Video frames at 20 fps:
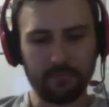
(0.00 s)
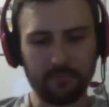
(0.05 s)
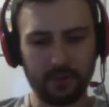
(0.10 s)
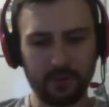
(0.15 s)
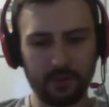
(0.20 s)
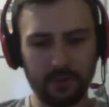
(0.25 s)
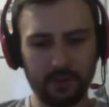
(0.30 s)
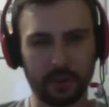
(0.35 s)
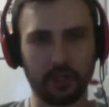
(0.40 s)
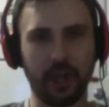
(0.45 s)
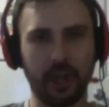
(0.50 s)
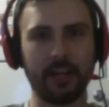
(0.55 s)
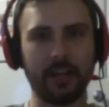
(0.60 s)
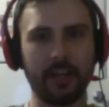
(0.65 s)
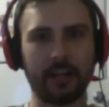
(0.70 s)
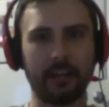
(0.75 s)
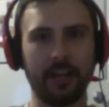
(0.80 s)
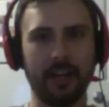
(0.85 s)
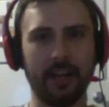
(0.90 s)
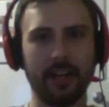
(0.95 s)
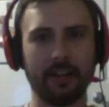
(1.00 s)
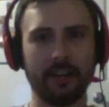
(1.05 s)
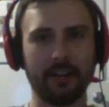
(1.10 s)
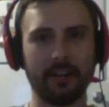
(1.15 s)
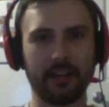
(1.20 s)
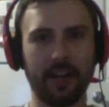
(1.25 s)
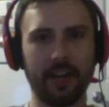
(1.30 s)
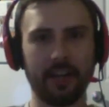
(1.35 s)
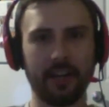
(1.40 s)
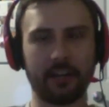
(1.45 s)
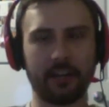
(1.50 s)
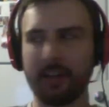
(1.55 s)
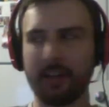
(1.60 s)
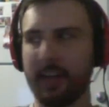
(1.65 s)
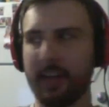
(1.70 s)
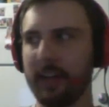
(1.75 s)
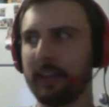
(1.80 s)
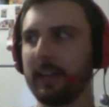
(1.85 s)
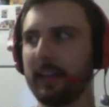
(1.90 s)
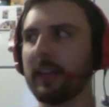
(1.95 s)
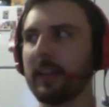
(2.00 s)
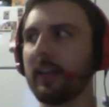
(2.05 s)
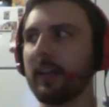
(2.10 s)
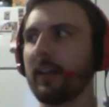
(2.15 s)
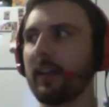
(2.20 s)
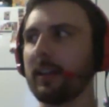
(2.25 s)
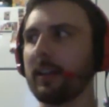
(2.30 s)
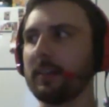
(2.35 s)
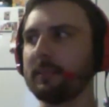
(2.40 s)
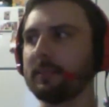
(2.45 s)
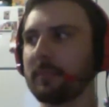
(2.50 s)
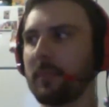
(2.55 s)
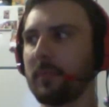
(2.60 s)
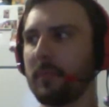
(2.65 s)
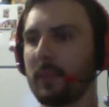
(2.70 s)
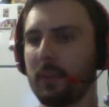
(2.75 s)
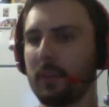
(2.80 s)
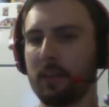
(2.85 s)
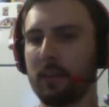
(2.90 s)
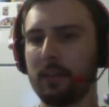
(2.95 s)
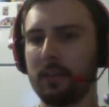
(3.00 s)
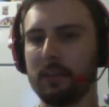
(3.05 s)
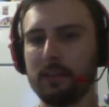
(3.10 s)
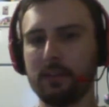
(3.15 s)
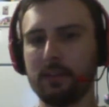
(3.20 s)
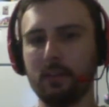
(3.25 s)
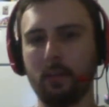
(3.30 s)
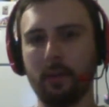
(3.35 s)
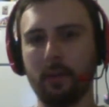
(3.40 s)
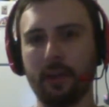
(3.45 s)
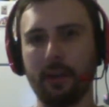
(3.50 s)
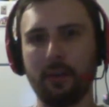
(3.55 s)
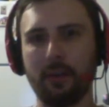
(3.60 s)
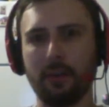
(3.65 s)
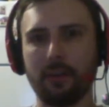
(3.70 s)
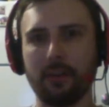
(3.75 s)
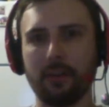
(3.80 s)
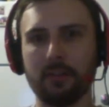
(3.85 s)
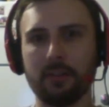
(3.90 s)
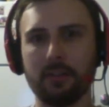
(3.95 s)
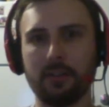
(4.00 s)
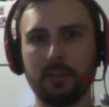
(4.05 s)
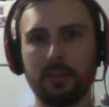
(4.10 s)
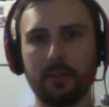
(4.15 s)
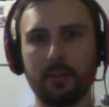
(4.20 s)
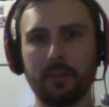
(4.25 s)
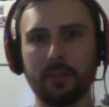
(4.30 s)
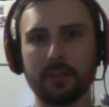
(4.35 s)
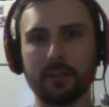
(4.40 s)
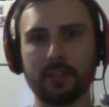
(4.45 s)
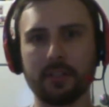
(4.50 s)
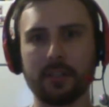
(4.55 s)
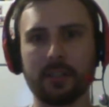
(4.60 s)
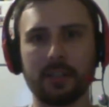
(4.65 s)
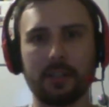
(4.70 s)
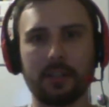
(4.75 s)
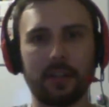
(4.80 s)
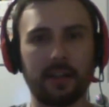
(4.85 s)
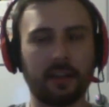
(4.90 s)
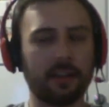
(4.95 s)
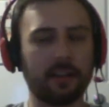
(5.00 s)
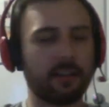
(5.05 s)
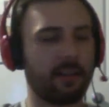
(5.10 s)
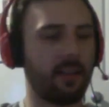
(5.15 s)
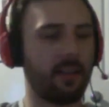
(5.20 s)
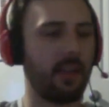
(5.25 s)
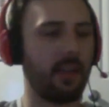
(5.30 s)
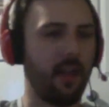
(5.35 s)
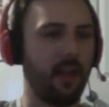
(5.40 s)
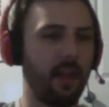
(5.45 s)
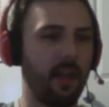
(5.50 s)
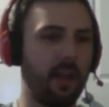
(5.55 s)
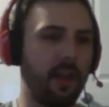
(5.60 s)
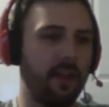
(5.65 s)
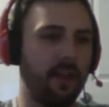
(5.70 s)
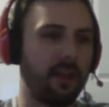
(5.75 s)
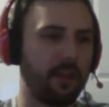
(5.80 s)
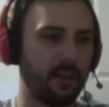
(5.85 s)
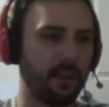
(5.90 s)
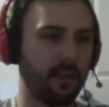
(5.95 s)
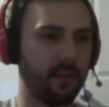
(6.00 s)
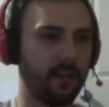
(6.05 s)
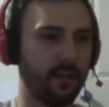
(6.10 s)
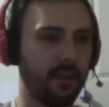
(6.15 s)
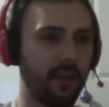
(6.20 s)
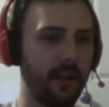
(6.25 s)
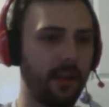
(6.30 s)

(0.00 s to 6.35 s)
I think they're trying to create like a loyalty like thing. I think. I don't know.